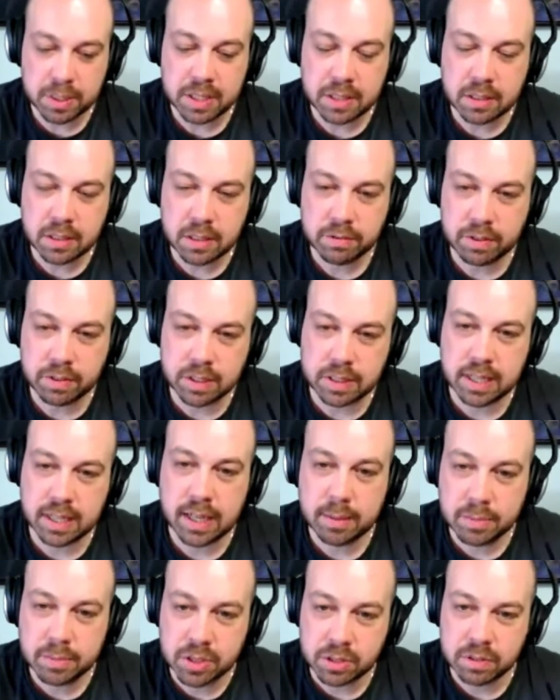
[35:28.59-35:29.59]
been at a different
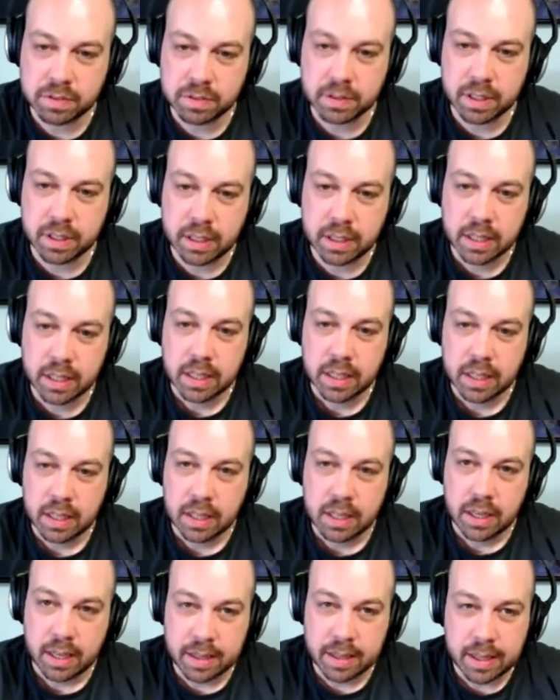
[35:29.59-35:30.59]
time so far,
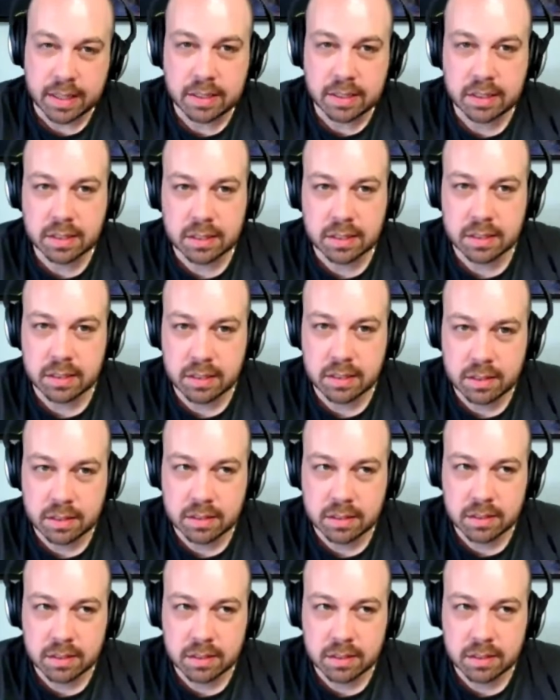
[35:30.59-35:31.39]
and that's